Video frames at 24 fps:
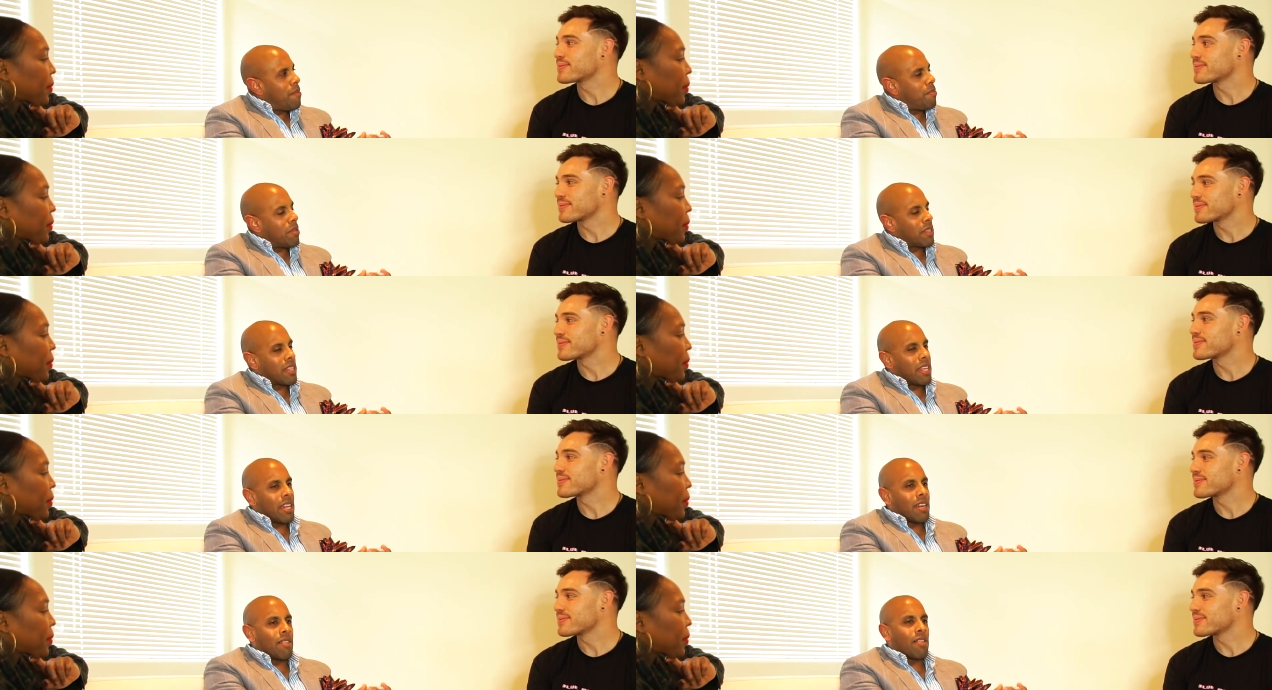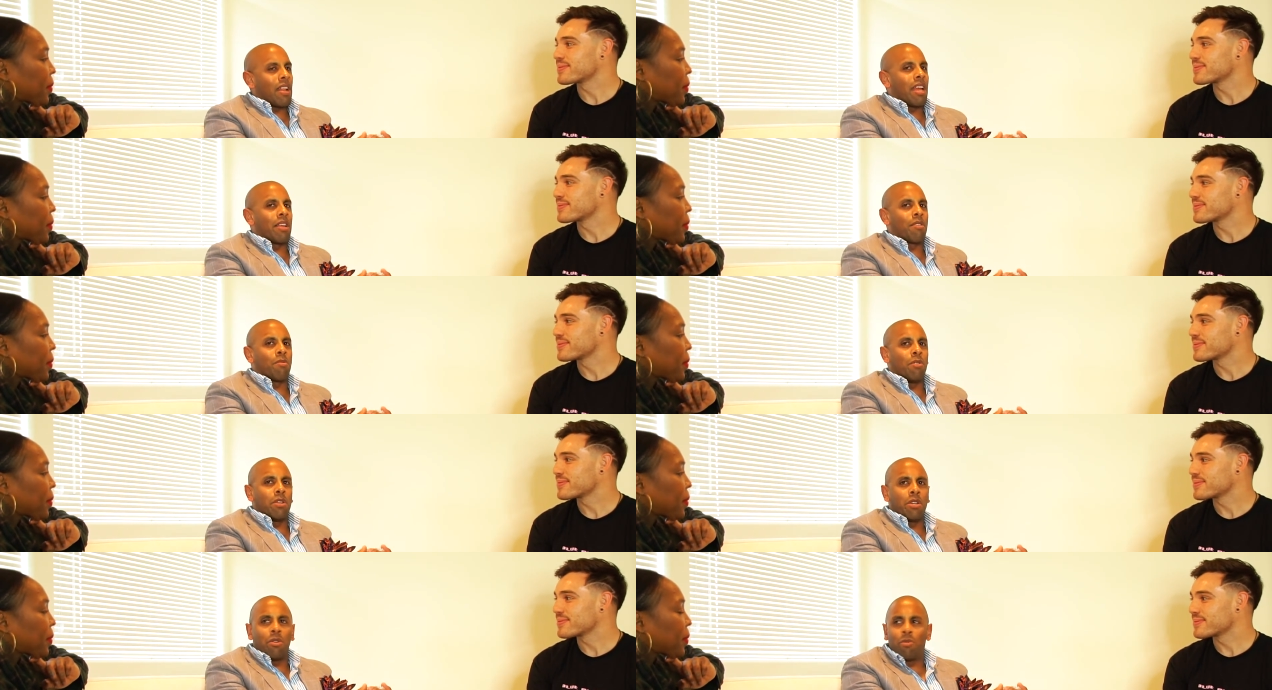Speaker 1: but then
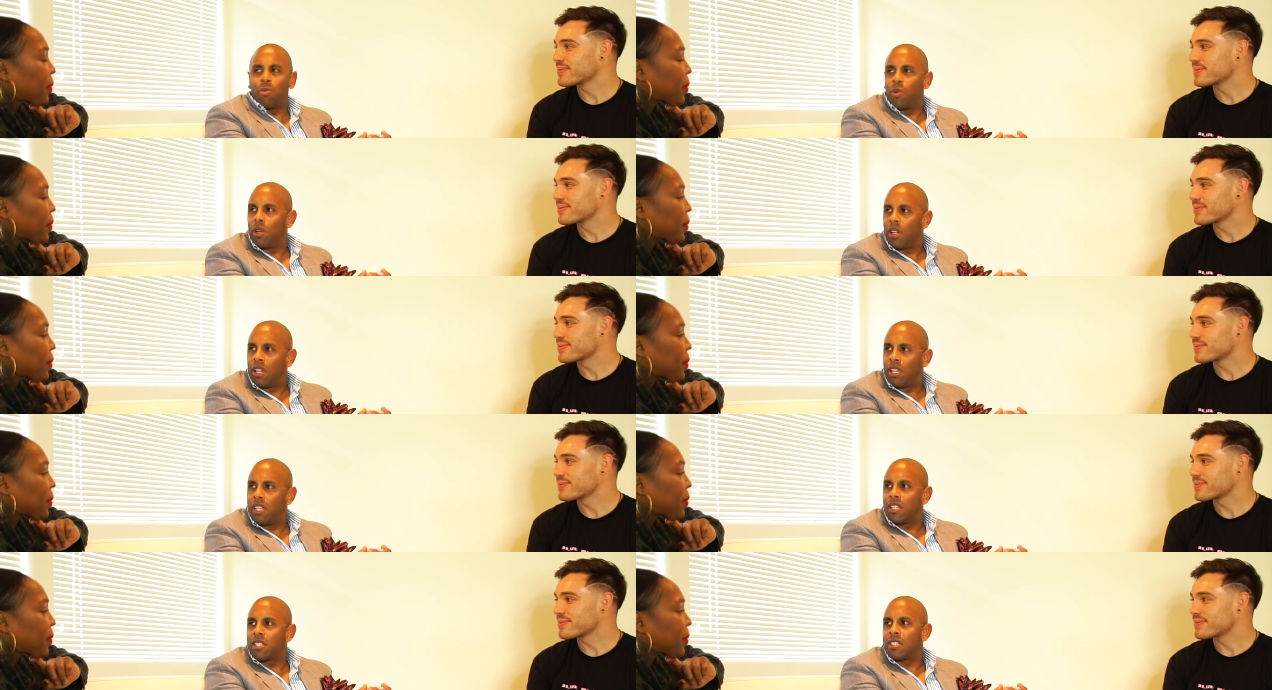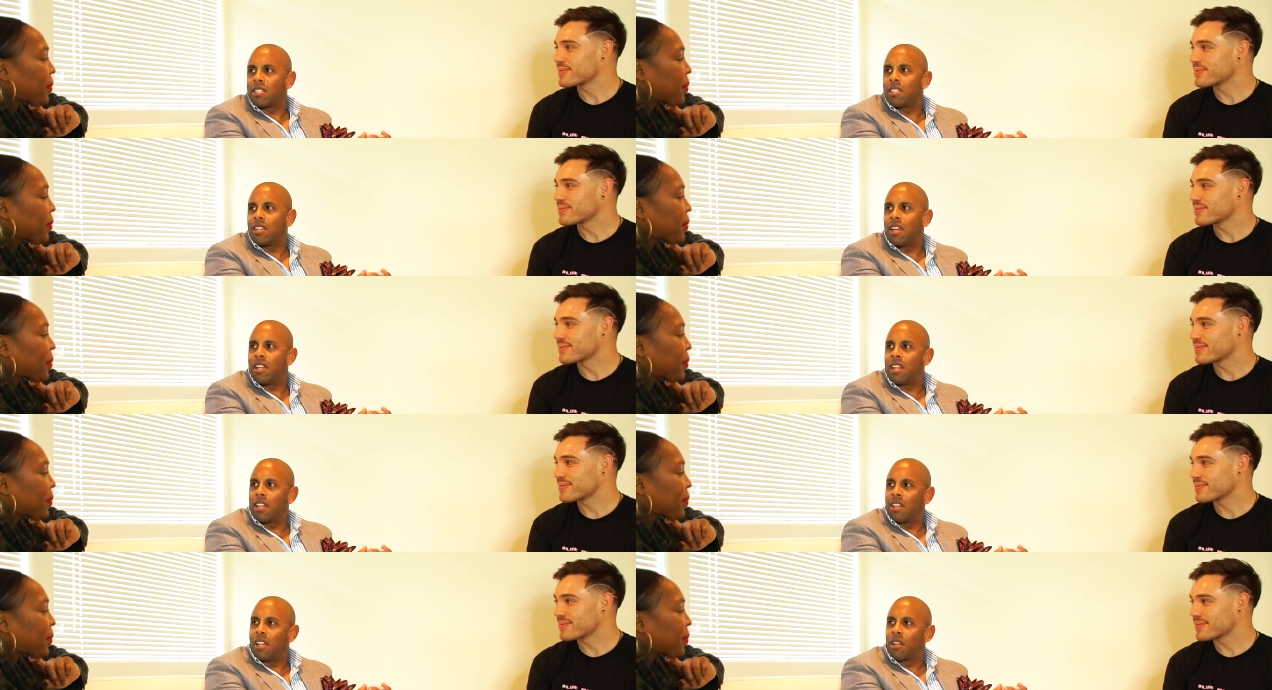like when you really
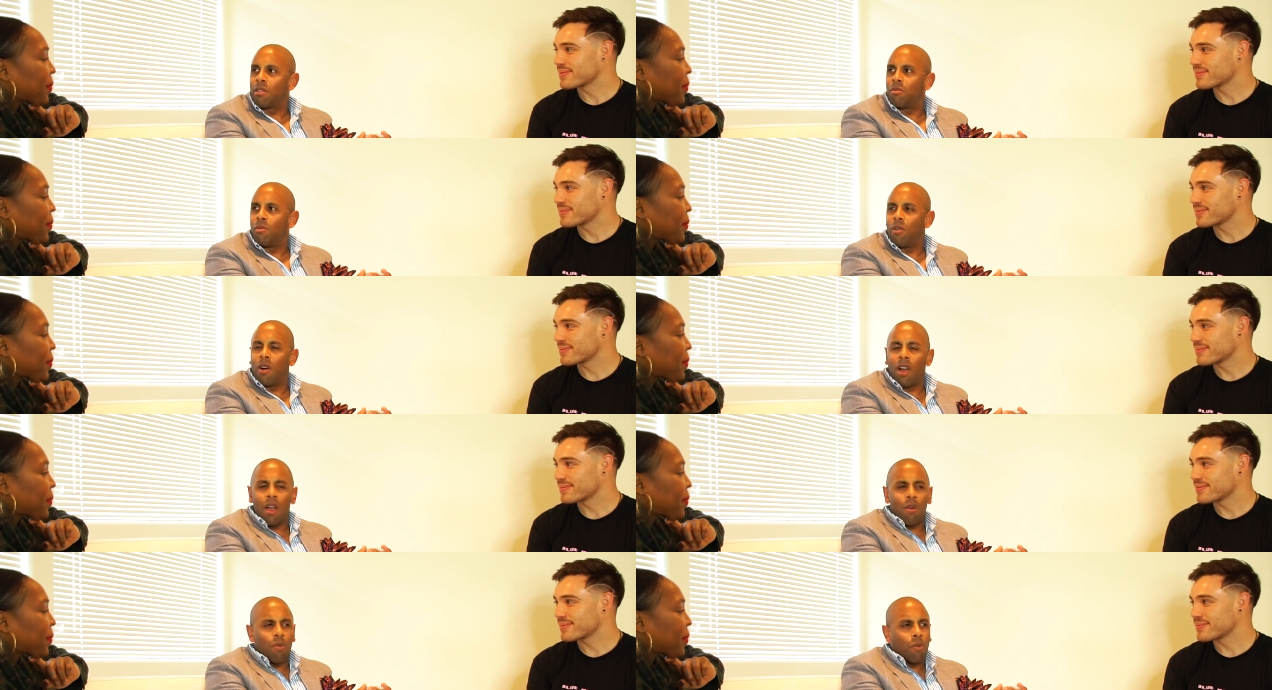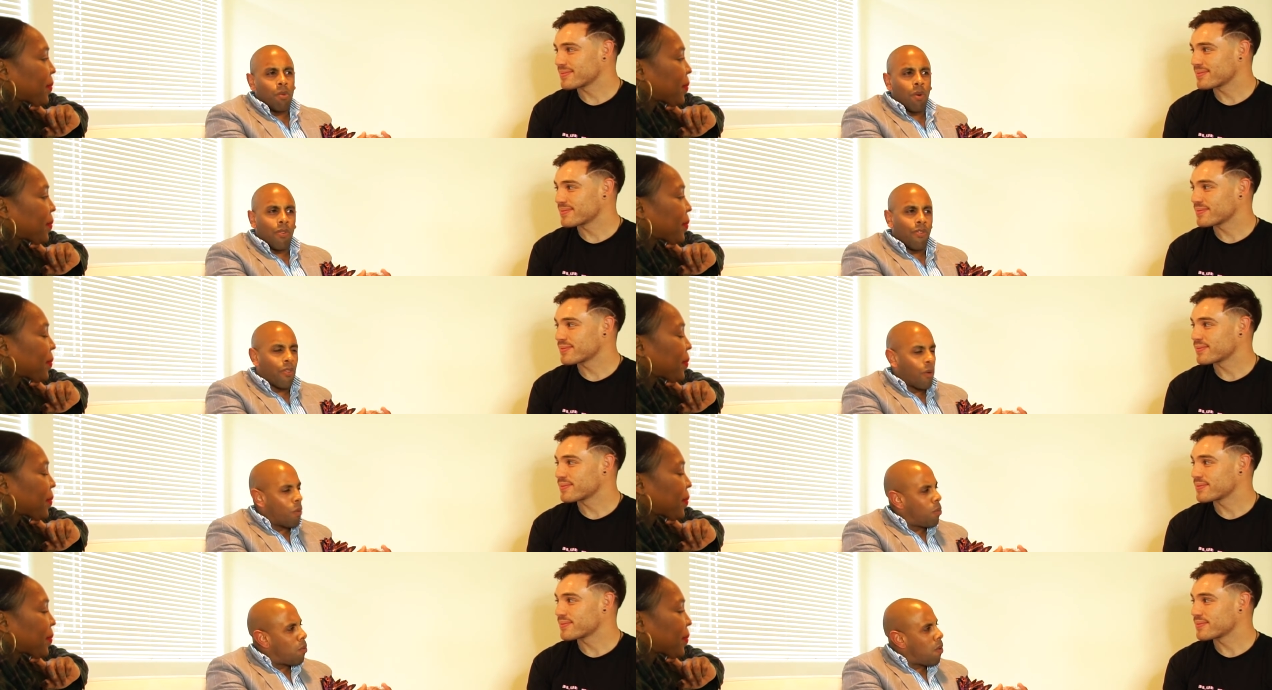study like want
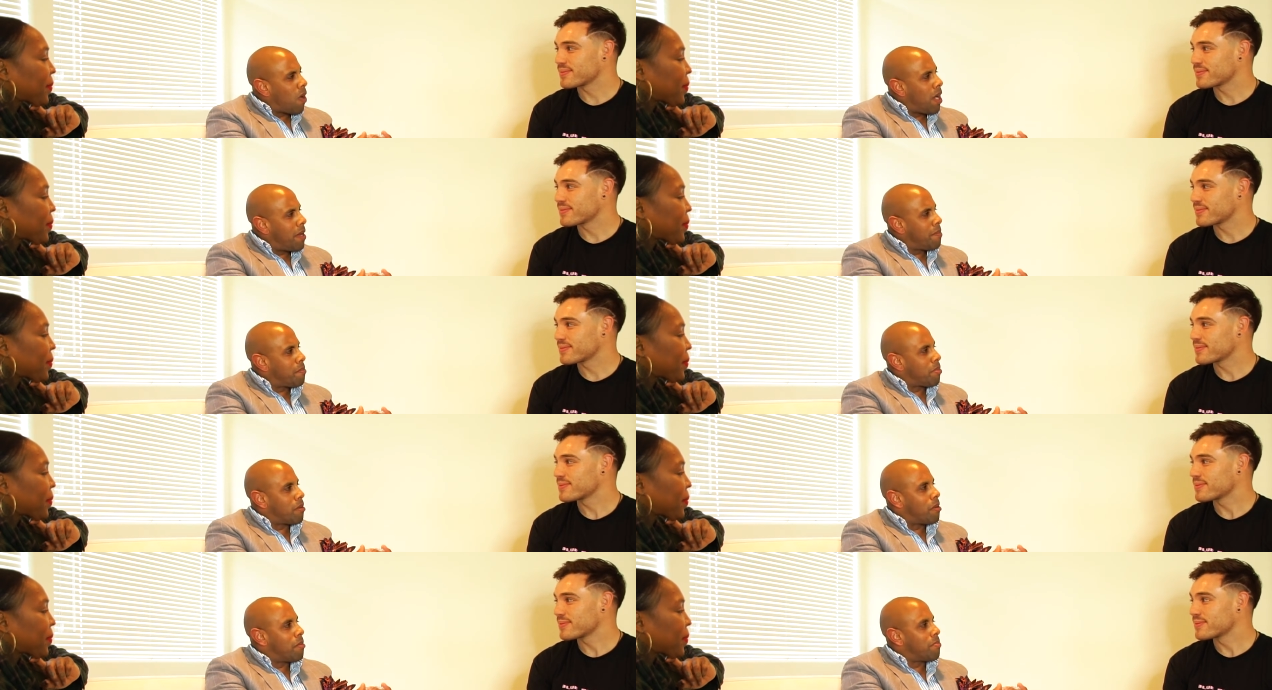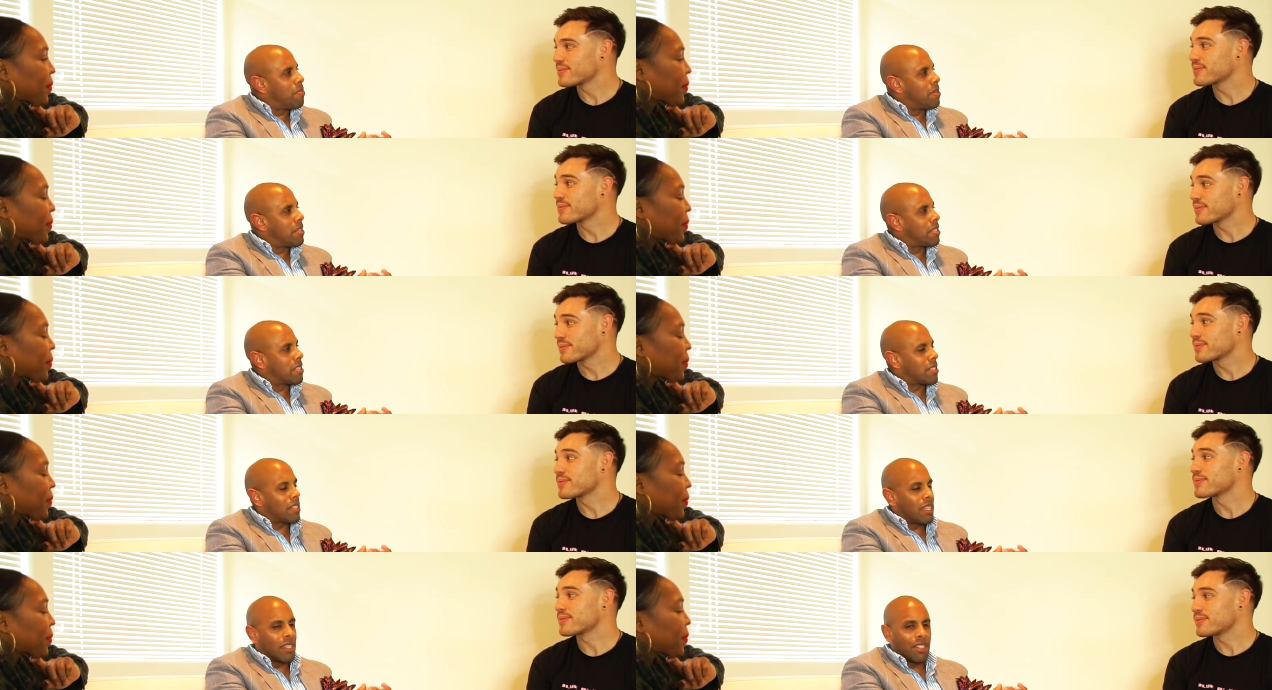for what
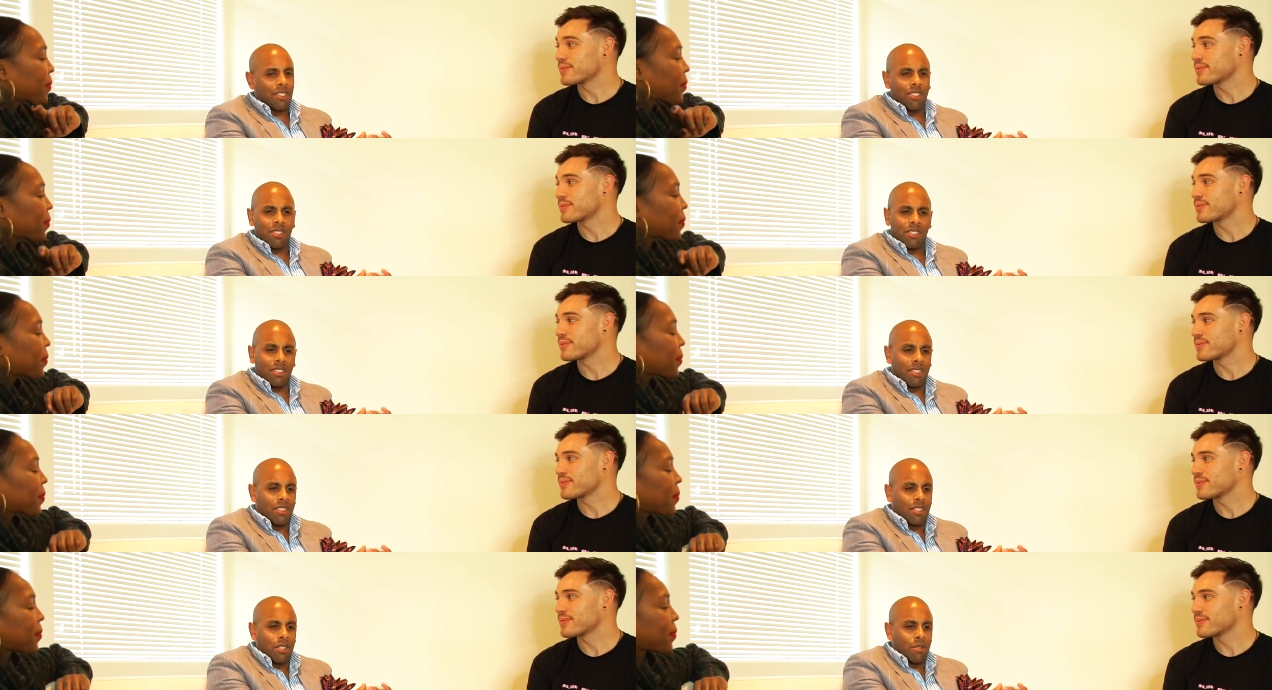purpose, like just mm-hmm.